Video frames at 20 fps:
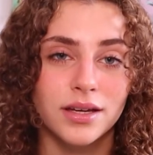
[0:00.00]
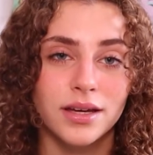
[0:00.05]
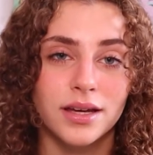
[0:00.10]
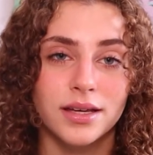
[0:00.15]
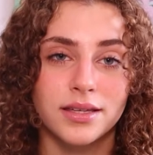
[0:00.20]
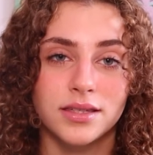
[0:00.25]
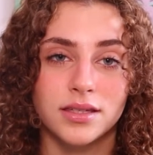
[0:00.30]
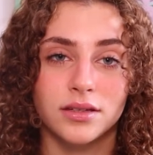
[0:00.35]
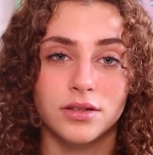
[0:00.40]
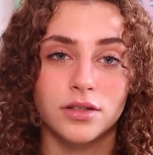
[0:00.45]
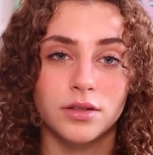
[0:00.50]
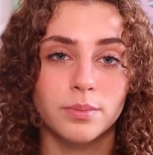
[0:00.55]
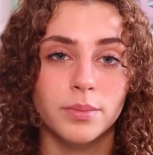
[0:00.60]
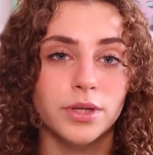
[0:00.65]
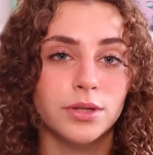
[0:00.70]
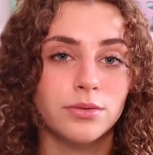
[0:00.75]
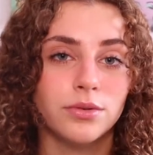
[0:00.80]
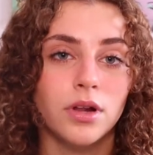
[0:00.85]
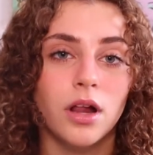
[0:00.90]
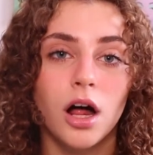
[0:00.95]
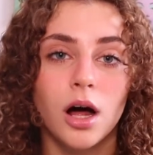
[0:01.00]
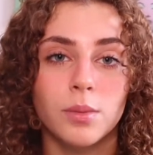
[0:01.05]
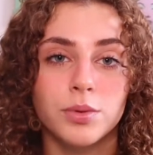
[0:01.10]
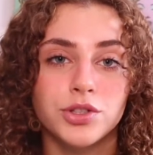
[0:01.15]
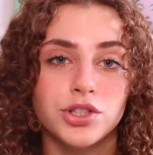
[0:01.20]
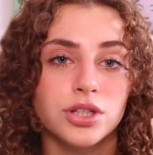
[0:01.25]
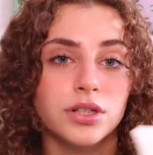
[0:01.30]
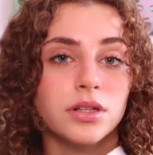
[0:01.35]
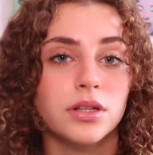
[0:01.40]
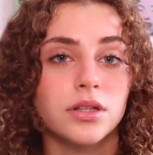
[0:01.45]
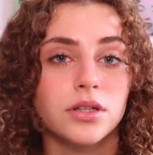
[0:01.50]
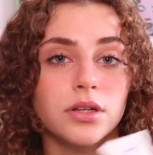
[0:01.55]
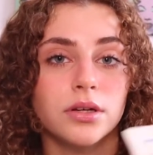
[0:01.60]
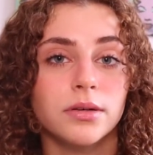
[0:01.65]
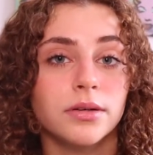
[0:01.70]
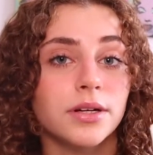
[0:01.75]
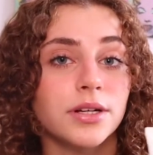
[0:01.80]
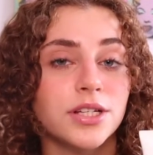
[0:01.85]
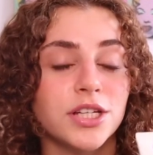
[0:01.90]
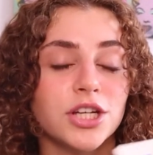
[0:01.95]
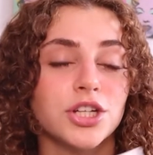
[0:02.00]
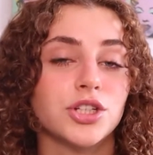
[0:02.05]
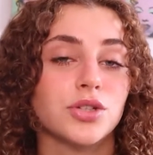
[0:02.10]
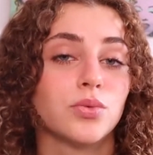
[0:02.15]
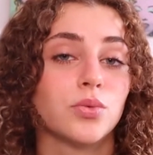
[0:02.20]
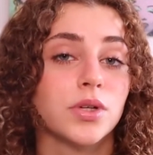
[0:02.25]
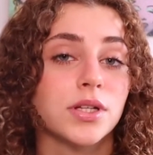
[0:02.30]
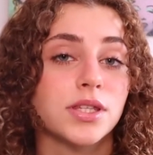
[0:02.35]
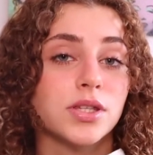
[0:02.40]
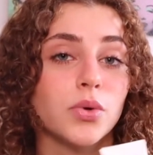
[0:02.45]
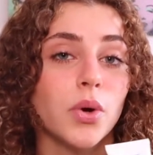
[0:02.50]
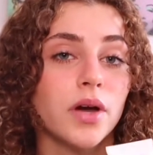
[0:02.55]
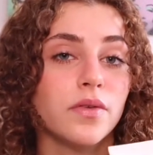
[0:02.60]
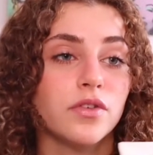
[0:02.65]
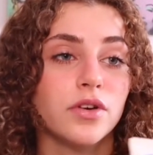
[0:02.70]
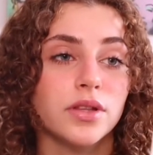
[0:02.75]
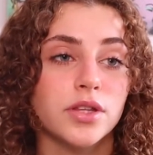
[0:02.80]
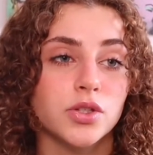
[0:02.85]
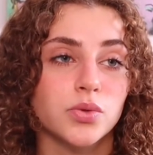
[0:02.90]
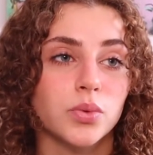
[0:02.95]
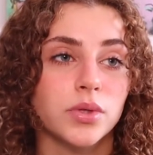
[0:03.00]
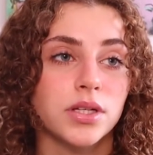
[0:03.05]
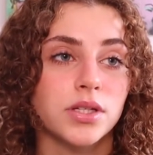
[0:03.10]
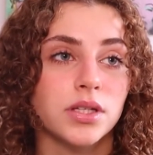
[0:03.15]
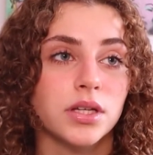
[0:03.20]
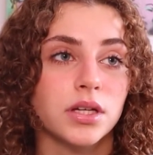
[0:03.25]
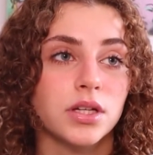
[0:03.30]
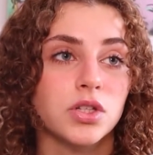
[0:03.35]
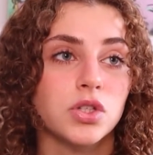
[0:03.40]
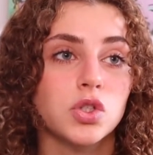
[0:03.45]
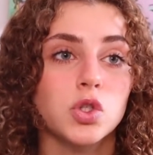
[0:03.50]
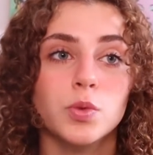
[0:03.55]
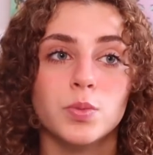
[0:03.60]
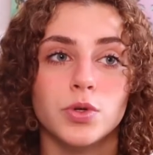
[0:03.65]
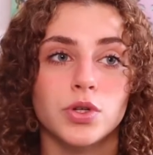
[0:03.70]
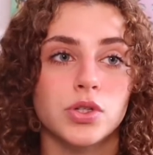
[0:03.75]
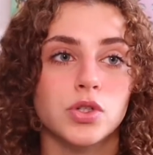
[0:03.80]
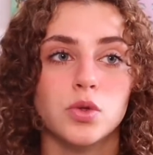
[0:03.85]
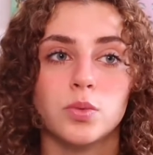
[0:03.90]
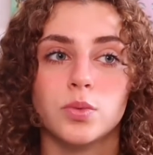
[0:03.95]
It's a good mineral option, no irritation whatsoever. This one is like super